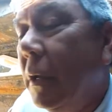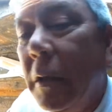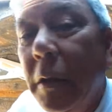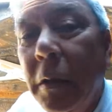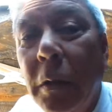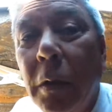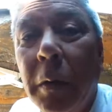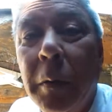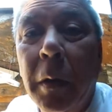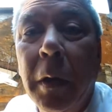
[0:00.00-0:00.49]

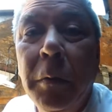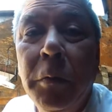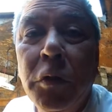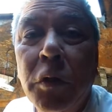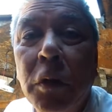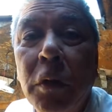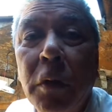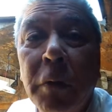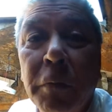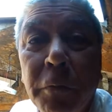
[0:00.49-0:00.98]
you know, I'm
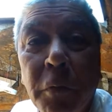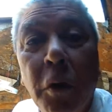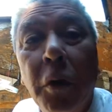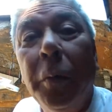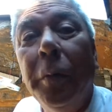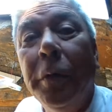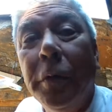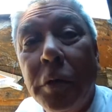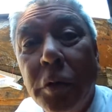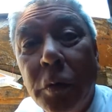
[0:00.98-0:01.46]
sure the
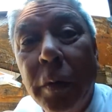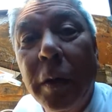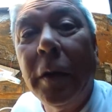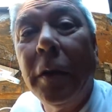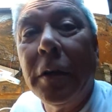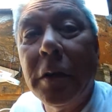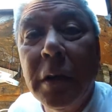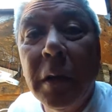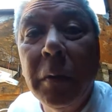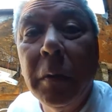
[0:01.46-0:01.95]
foam and the
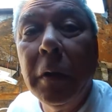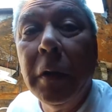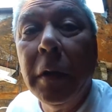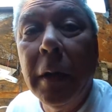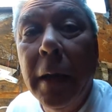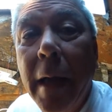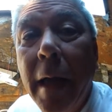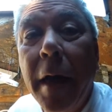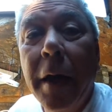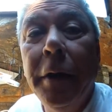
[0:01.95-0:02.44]
stringers and
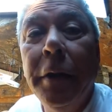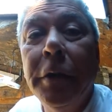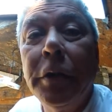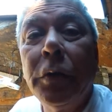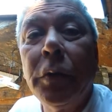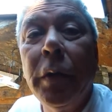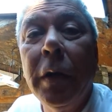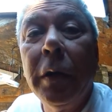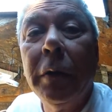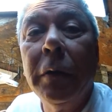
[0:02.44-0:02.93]
everything added the
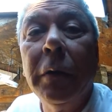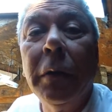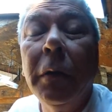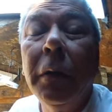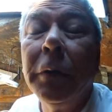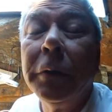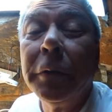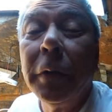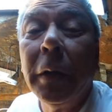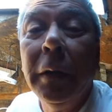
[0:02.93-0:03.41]
strength of the
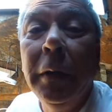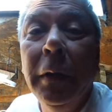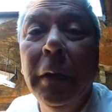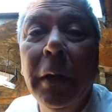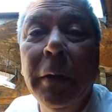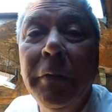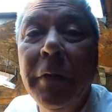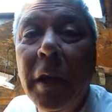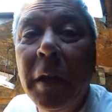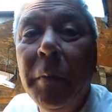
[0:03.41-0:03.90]
hull. So
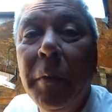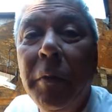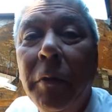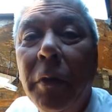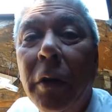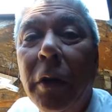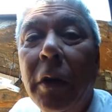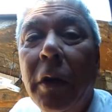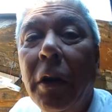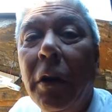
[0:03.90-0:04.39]
yeah, I've got to be
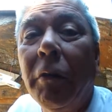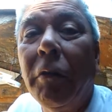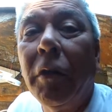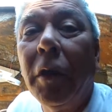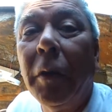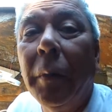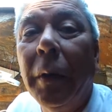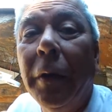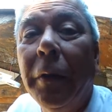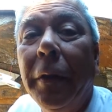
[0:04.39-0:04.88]
very
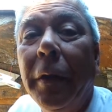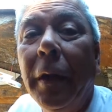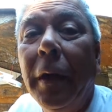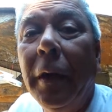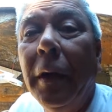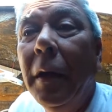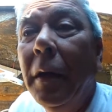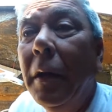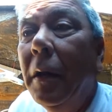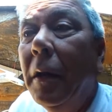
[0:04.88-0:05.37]
careful about
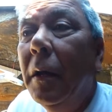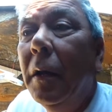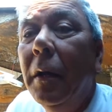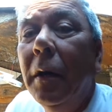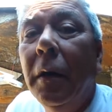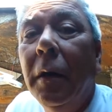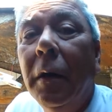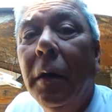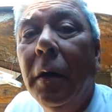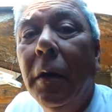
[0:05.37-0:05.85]
that.
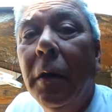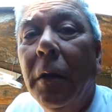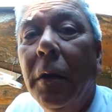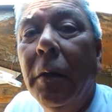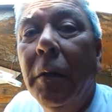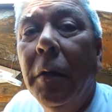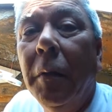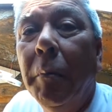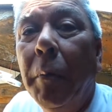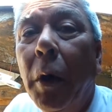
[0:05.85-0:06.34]

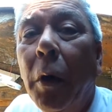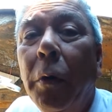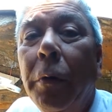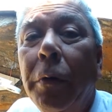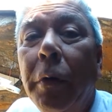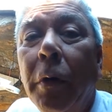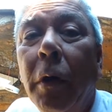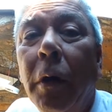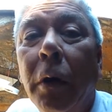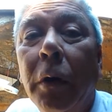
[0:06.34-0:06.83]

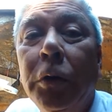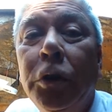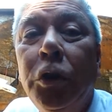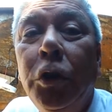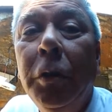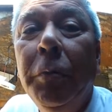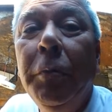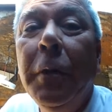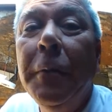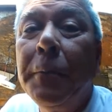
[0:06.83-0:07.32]
The hull
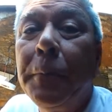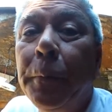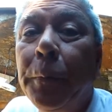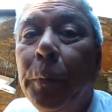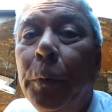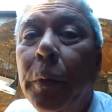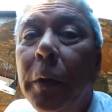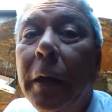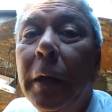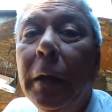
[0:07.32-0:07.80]
should be
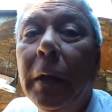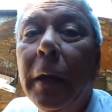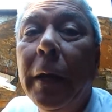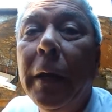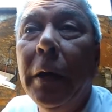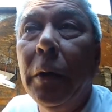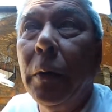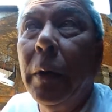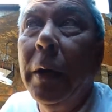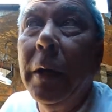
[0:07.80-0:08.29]
pretty
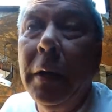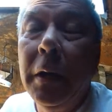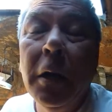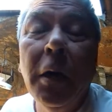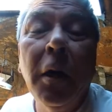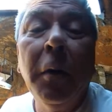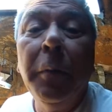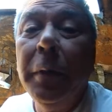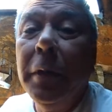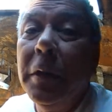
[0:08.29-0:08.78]
light right
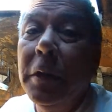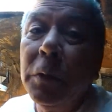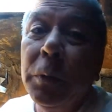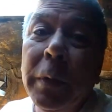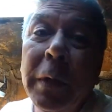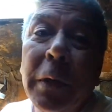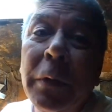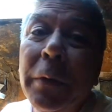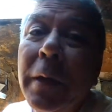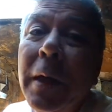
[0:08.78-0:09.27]
now because
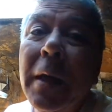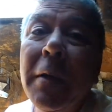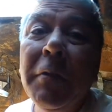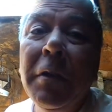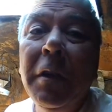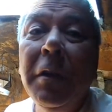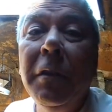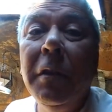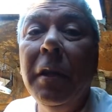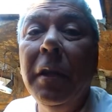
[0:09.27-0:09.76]
we don't have
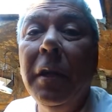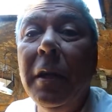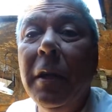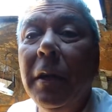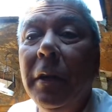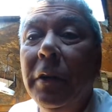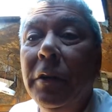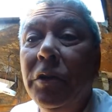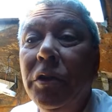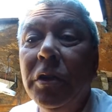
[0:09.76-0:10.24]
anything
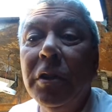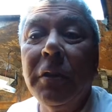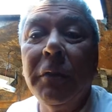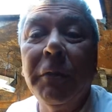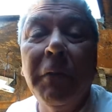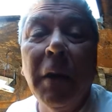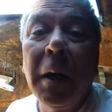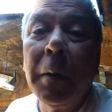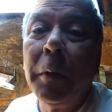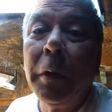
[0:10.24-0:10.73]
in it. It's just
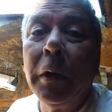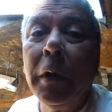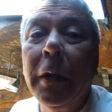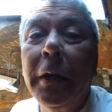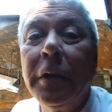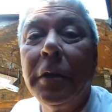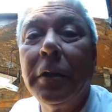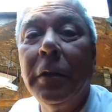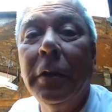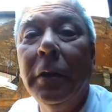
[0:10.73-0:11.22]
the
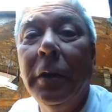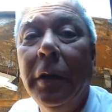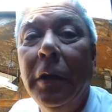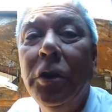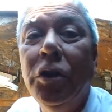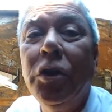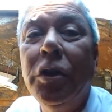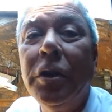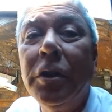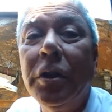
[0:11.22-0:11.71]
fiberglass.
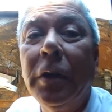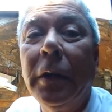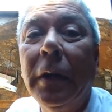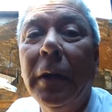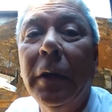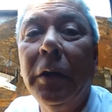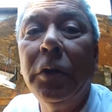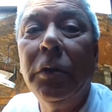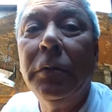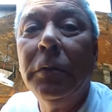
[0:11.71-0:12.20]
Engines are
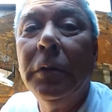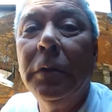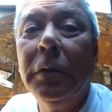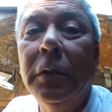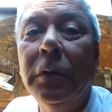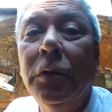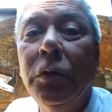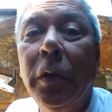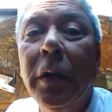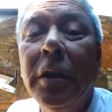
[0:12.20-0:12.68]
out, you
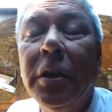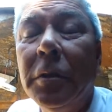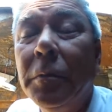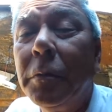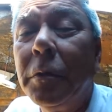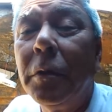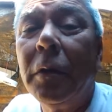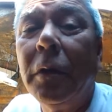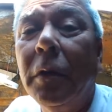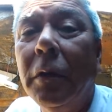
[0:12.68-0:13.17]
know,
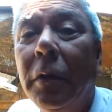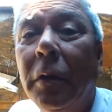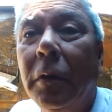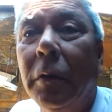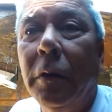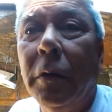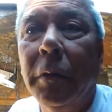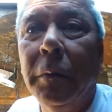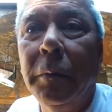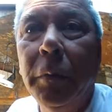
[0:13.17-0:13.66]
transoms are all,
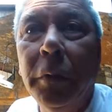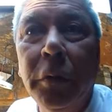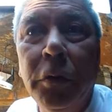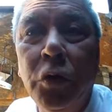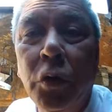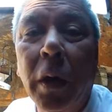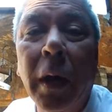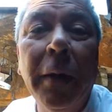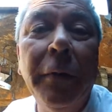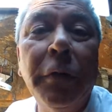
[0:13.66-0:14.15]
or the
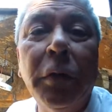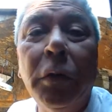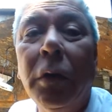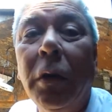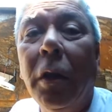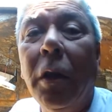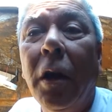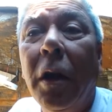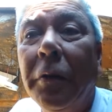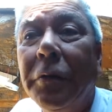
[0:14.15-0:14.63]
drives are
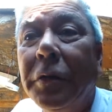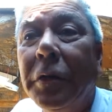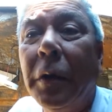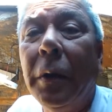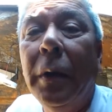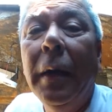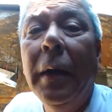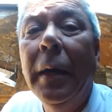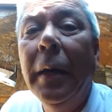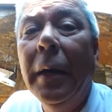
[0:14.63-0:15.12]
all off,
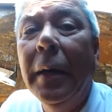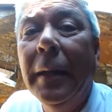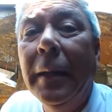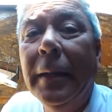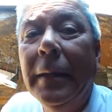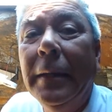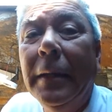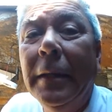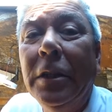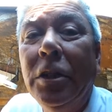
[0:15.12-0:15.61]
so
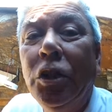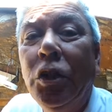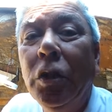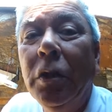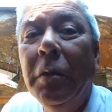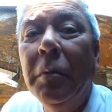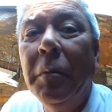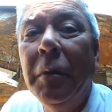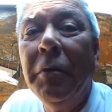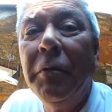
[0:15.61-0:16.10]
it
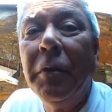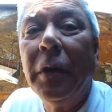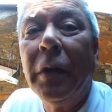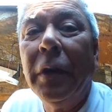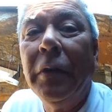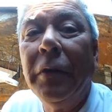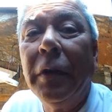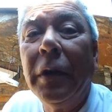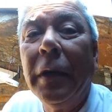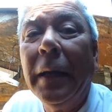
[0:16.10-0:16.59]
shouldn't be
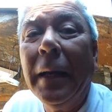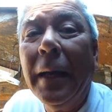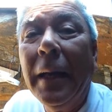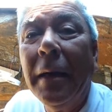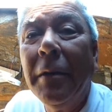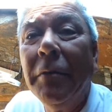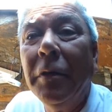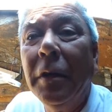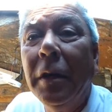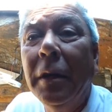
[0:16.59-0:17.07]
very, very
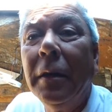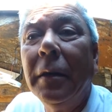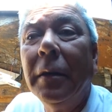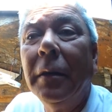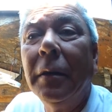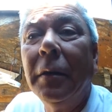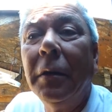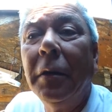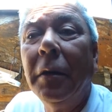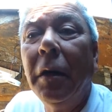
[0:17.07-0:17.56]
heavy.
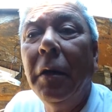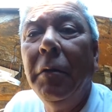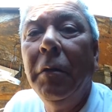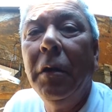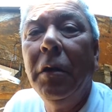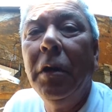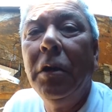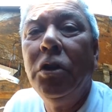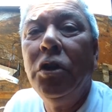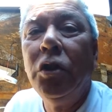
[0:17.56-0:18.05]

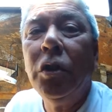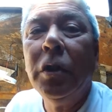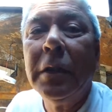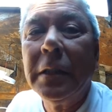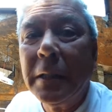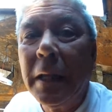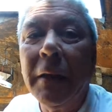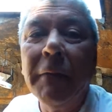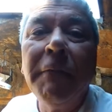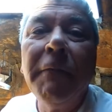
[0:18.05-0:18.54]
It should
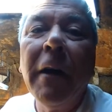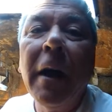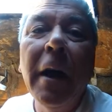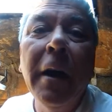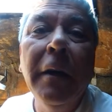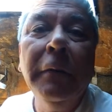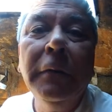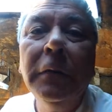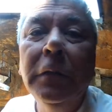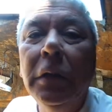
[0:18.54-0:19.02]
set
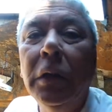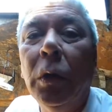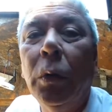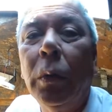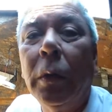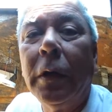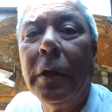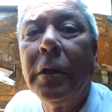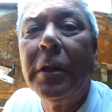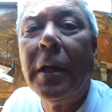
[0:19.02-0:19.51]
fine, you know,
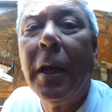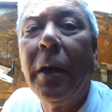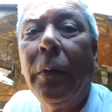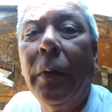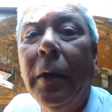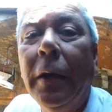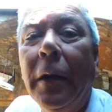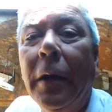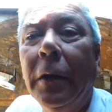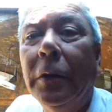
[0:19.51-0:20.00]
where it's at
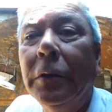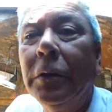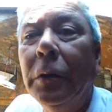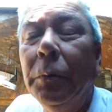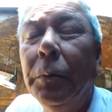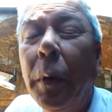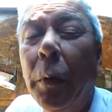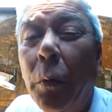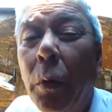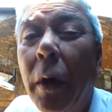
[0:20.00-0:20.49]
right now. So,
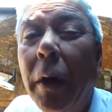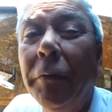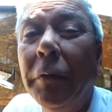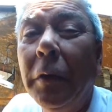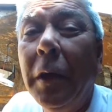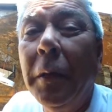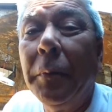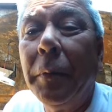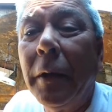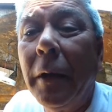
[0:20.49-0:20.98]
but we'll have
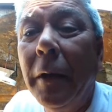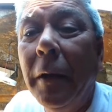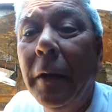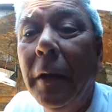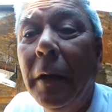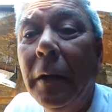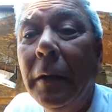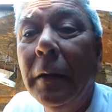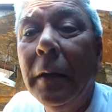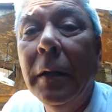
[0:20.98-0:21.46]
to keep an eye on
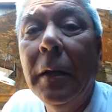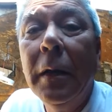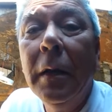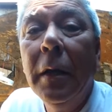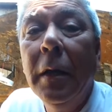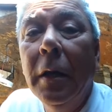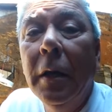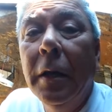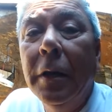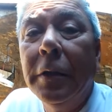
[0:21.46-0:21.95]
that.
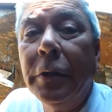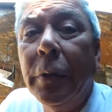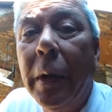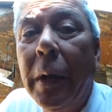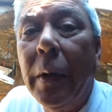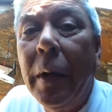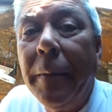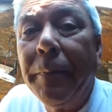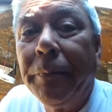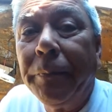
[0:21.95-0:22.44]
So
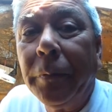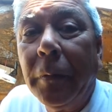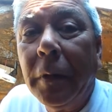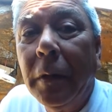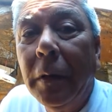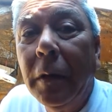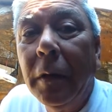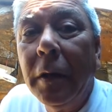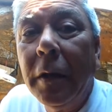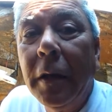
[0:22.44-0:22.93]
anyway,
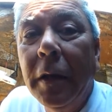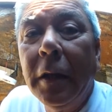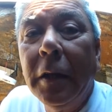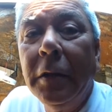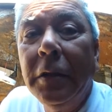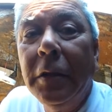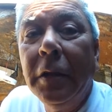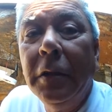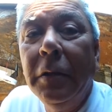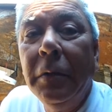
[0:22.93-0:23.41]
I'm going to
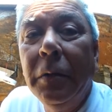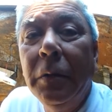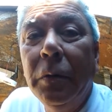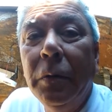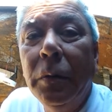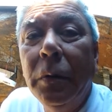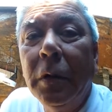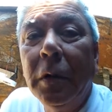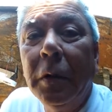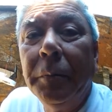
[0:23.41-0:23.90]
continue
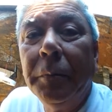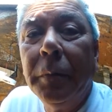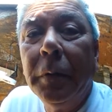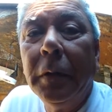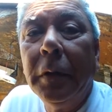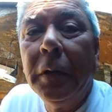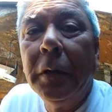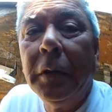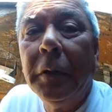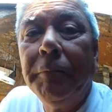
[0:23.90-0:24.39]

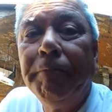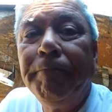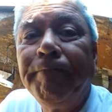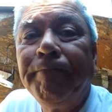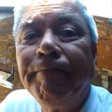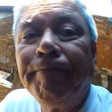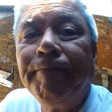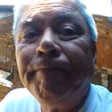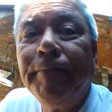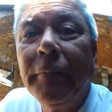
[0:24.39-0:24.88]
to
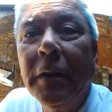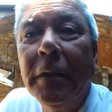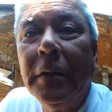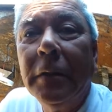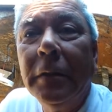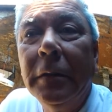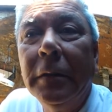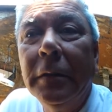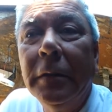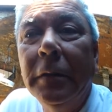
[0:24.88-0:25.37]

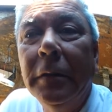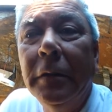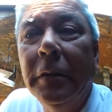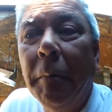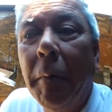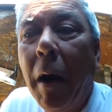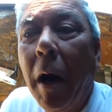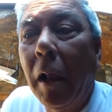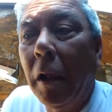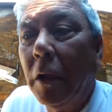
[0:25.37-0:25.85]

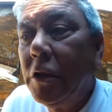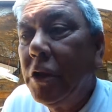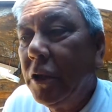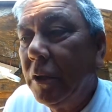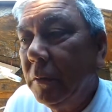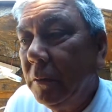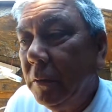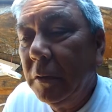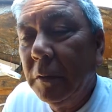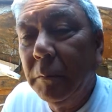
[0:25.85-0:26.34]

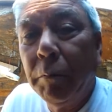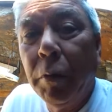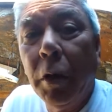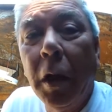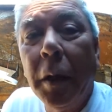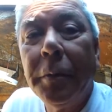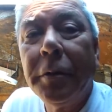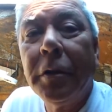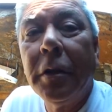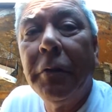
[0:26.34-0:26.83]
demolish, know,
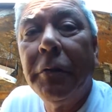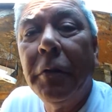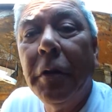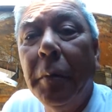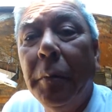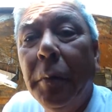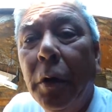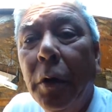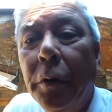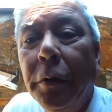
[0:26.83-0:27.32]
pull up stuff in
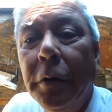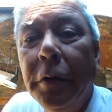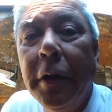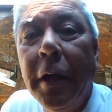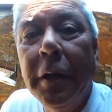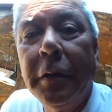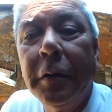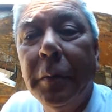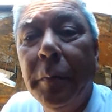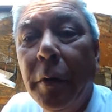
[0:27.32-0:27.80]
the boat and
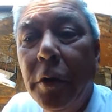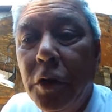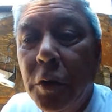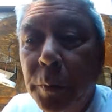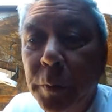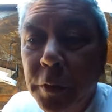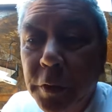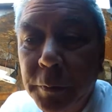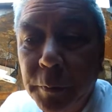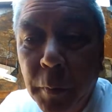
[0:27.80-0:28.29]
take some
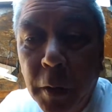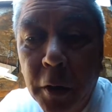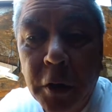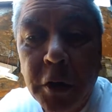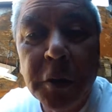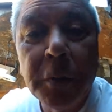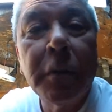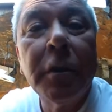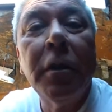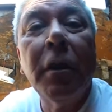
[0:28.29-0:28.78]
measurements,
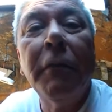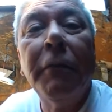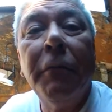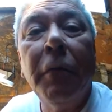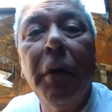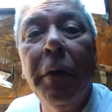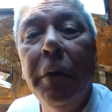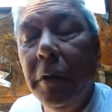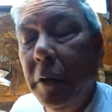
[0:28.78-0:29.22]
mark some stuff on